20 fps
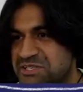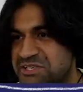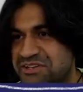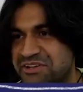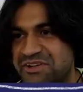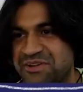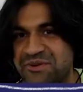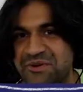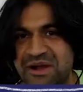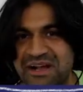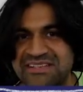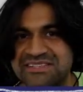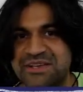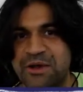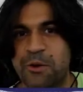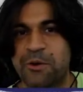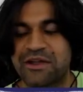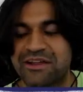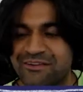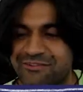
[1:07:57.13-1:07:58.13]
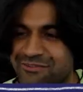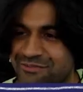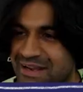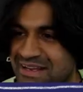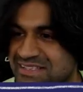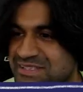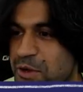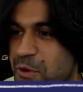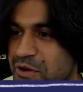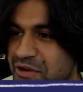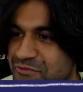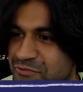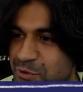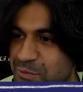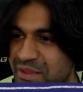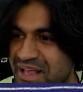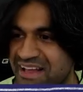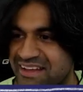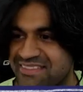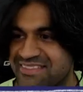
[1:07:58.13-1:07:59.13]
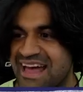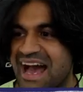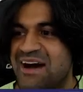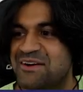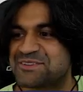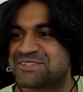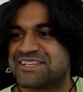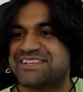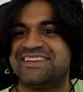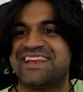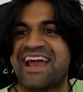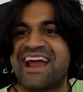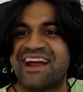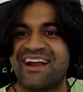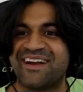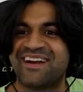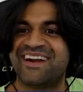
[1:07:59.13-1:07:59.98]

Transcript: to you as going from like a thousandaire